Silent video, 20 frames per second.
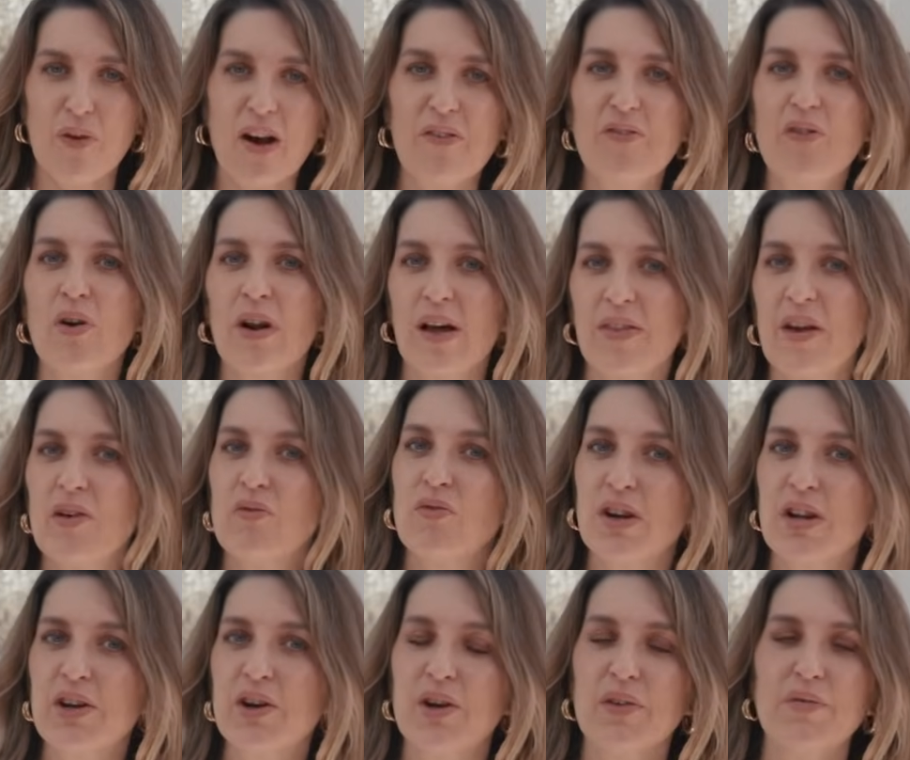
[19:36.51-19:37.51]
I feel like they're
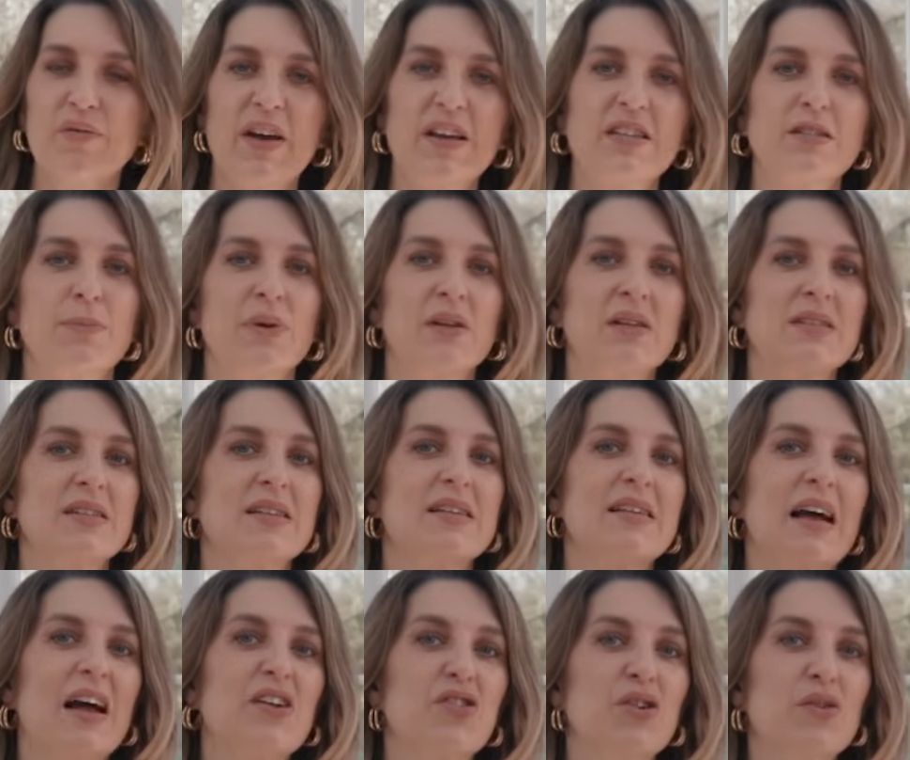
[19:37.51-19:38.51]
really good investments.
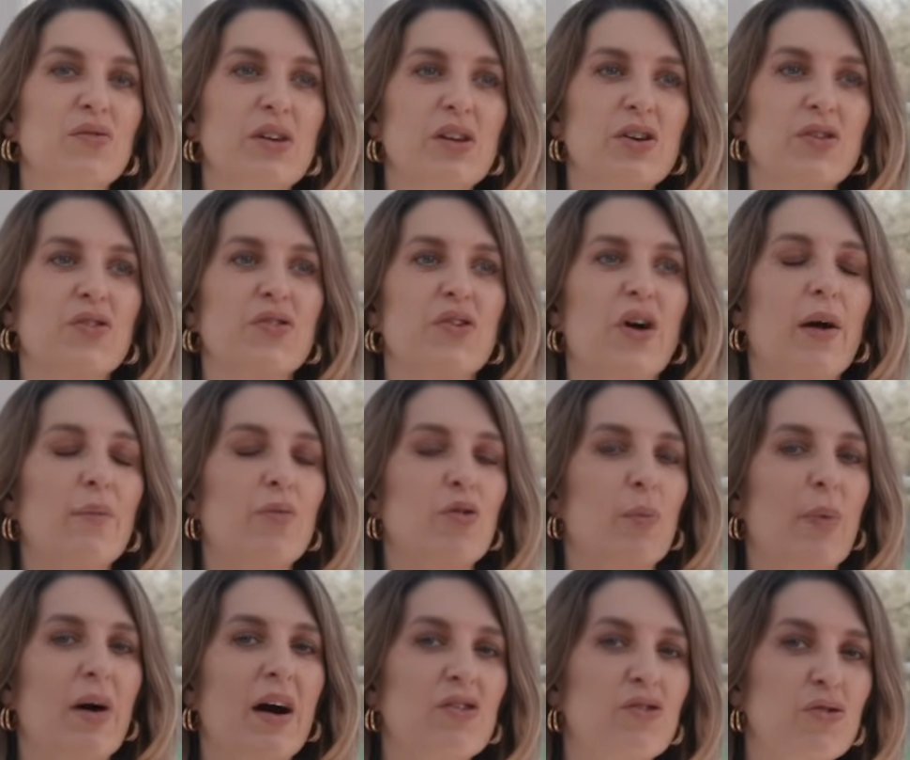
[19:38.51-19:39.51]
It's actually a really good time to
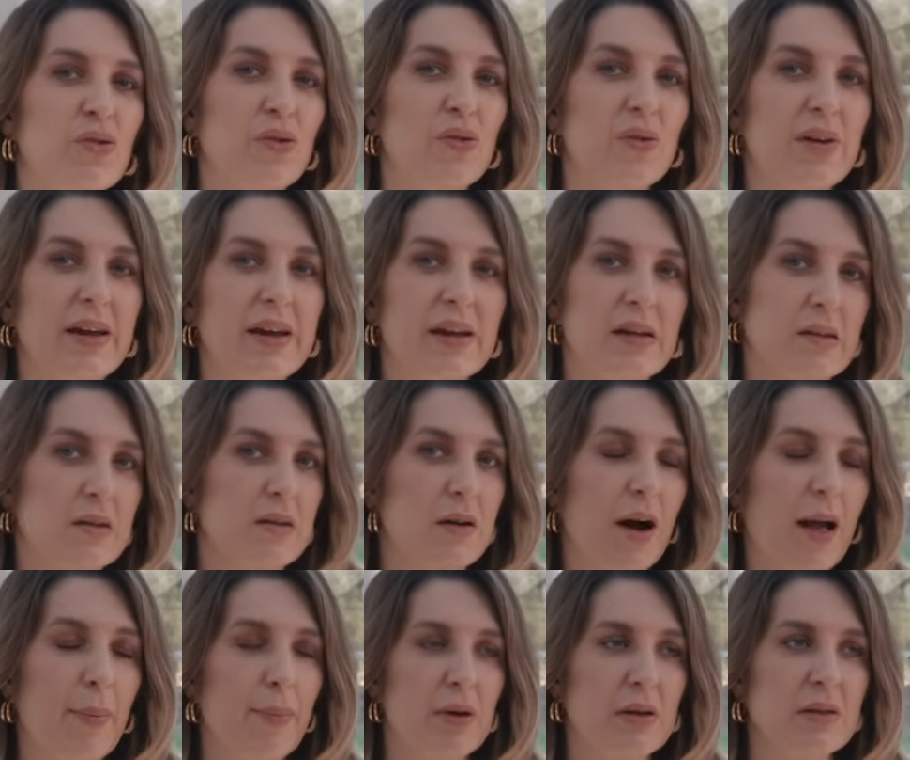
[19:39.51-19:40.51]
buy jewellery and
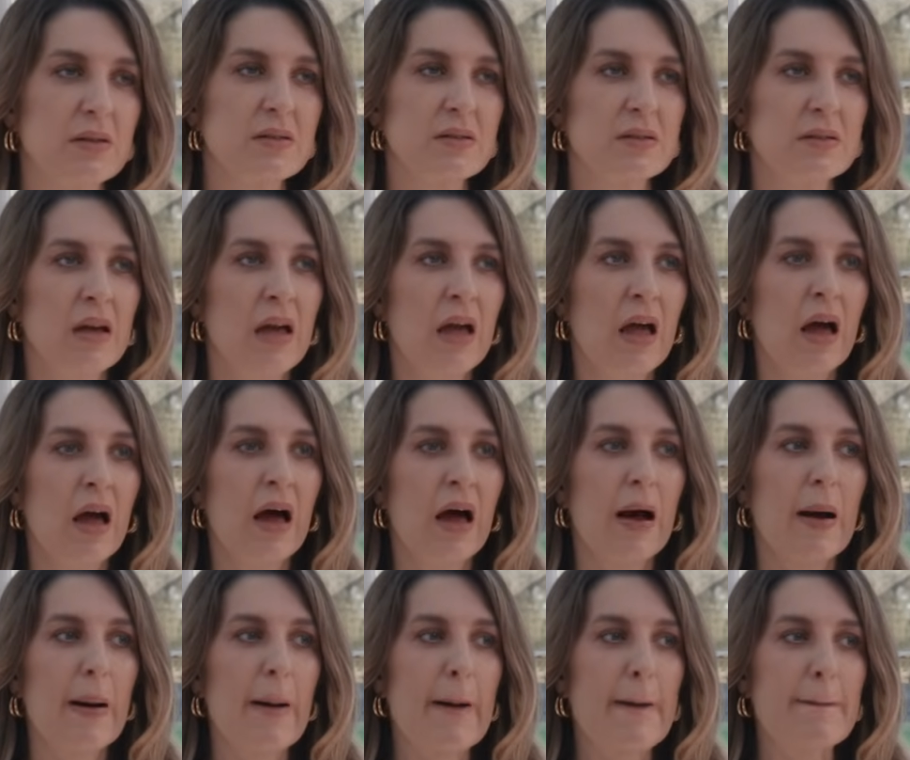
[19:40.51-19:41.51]
diamonds.
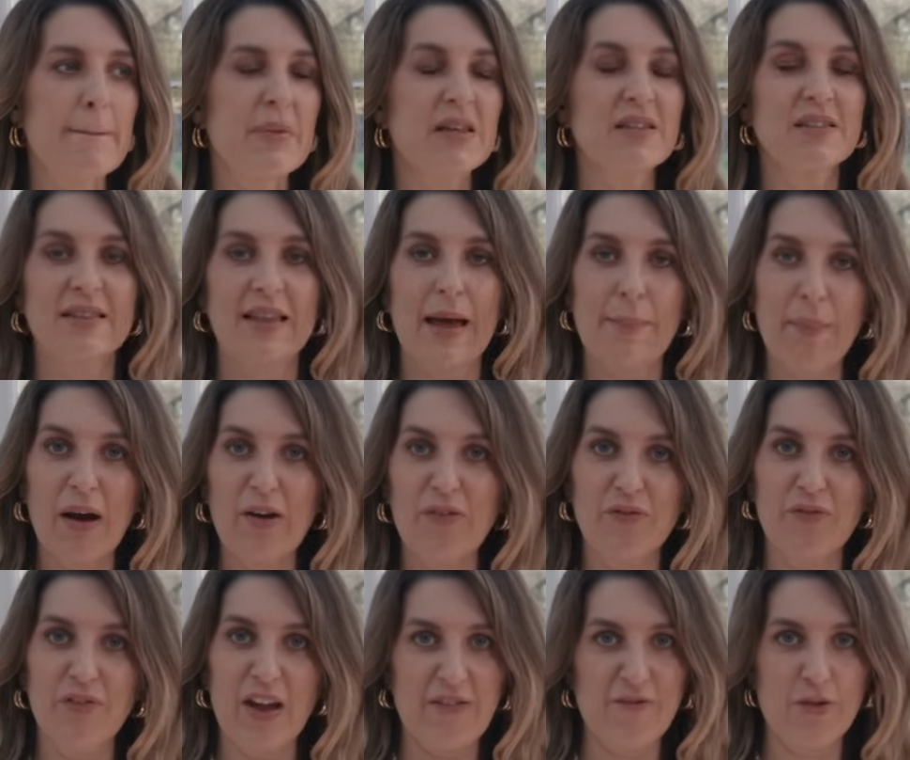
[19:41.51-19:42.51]
So they're my
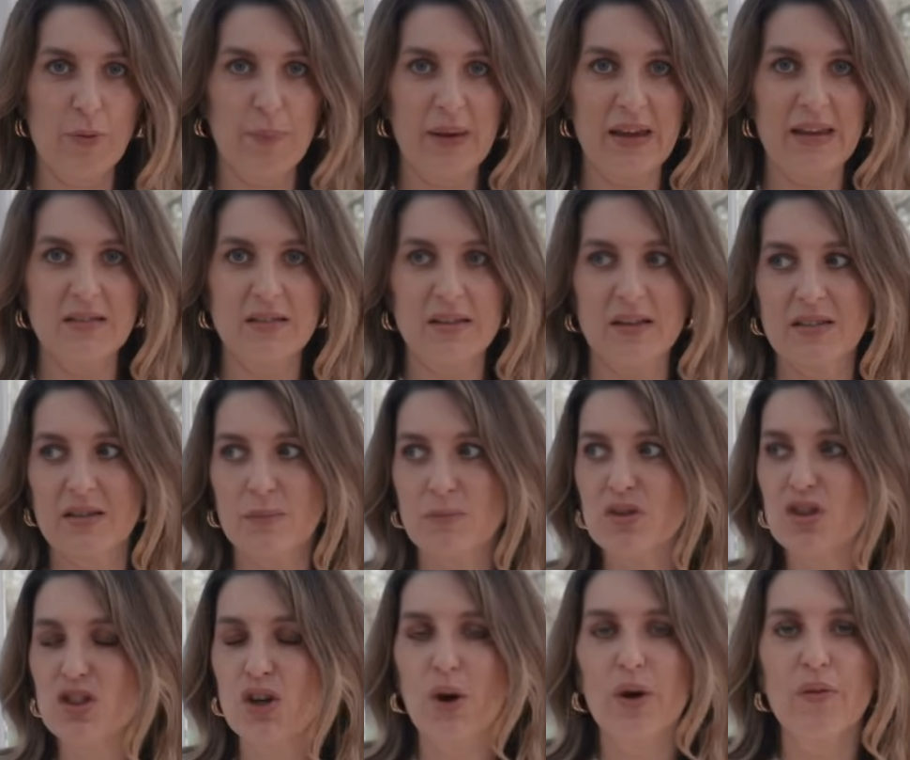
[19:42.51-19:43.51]
favourite pieces. I'm
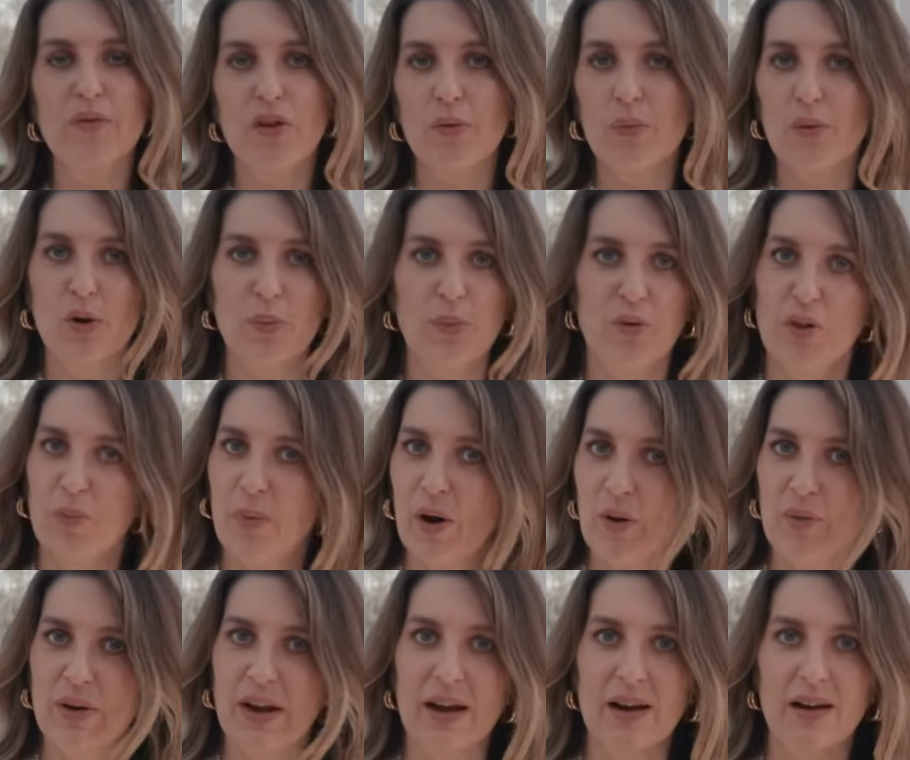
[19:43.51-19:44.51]
so over the moon with the
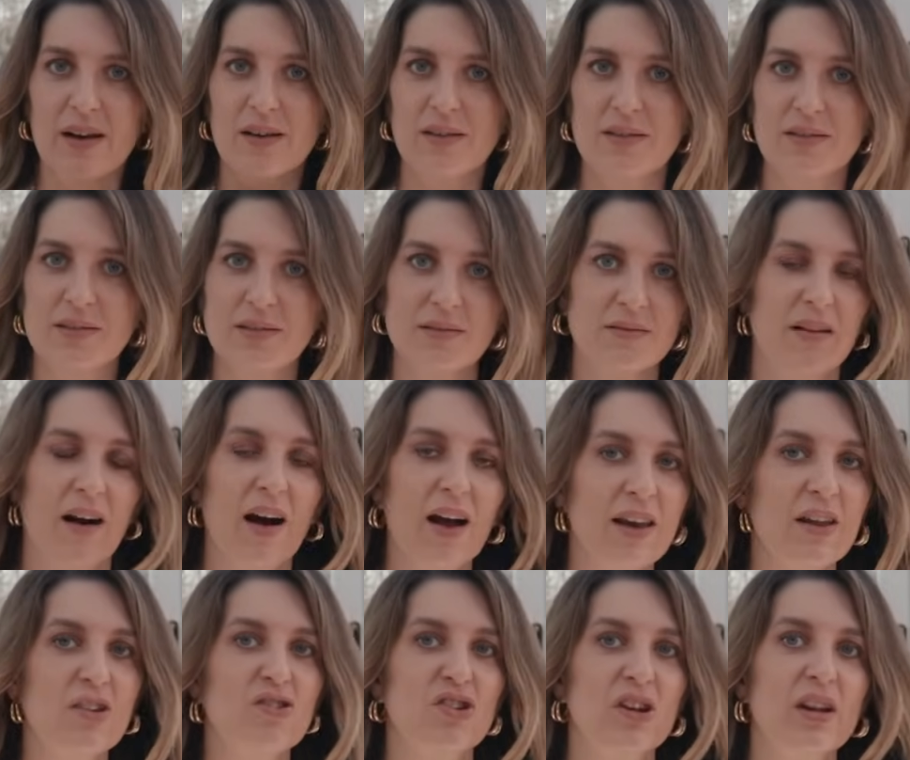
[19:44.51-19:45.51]
pearl necklace. I
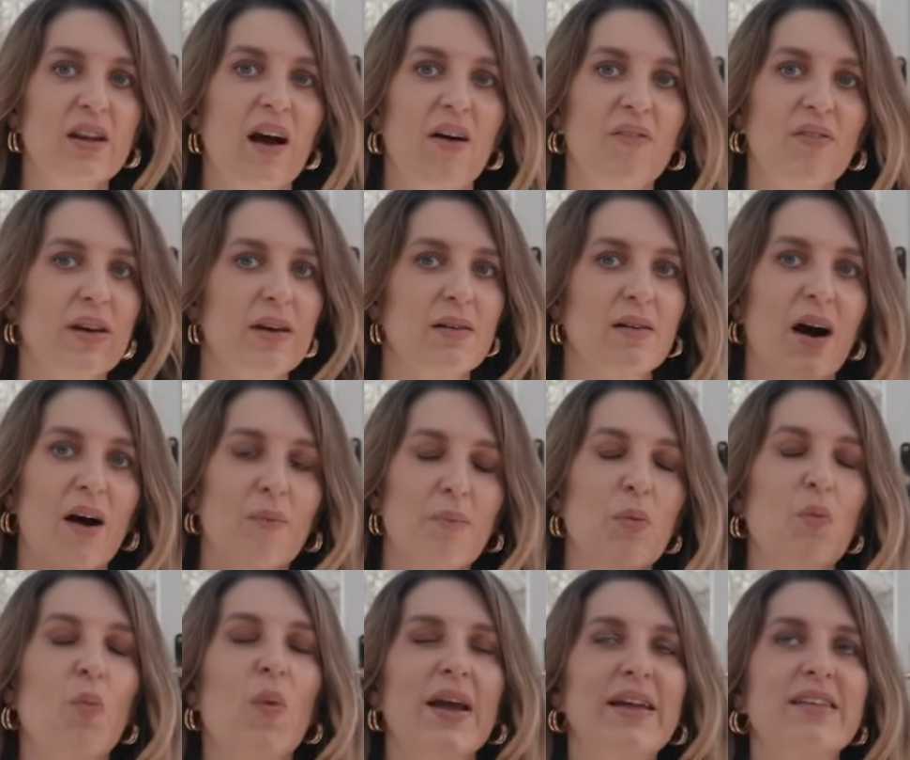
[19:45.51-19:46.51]
literally love it. I've
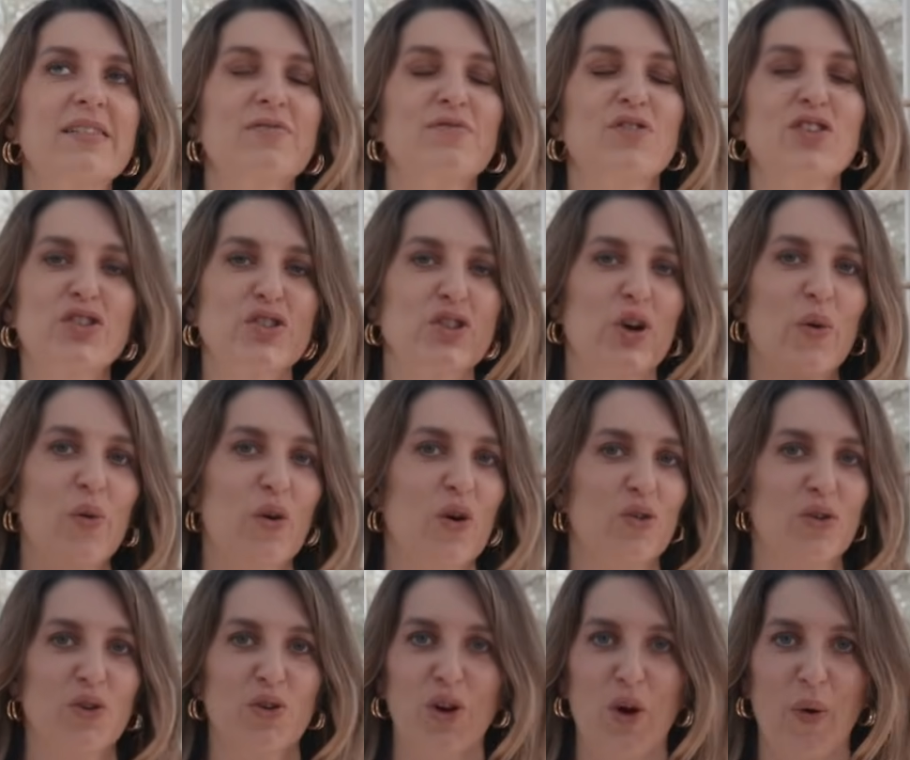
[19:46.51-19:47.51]
been waiting for so
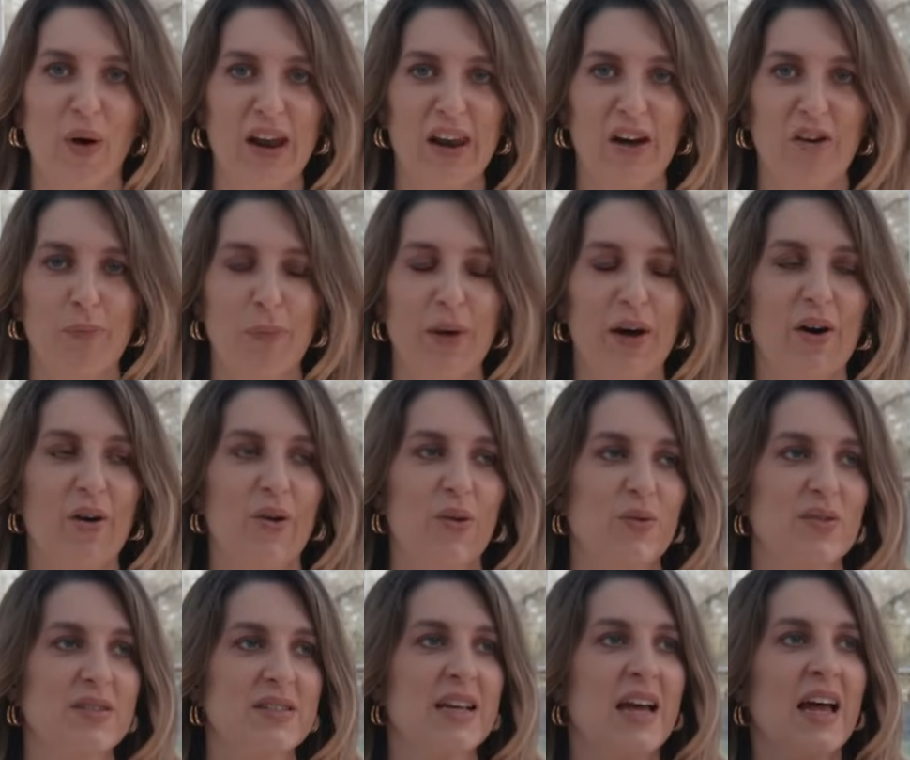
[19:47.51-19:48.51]
long. You know I love
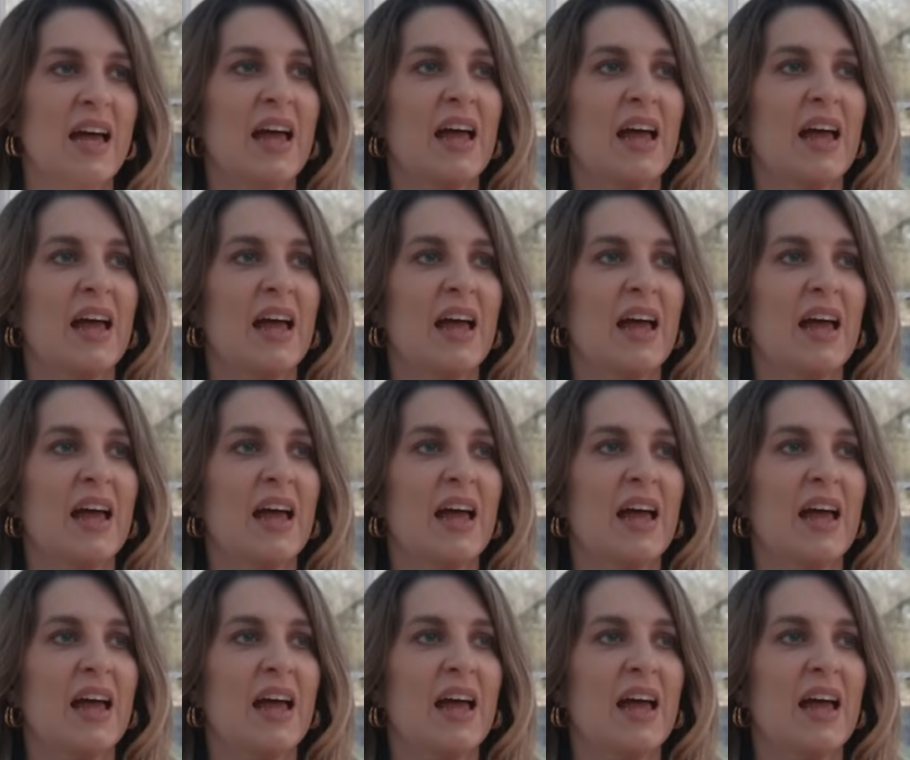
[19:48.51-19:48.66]
pearls.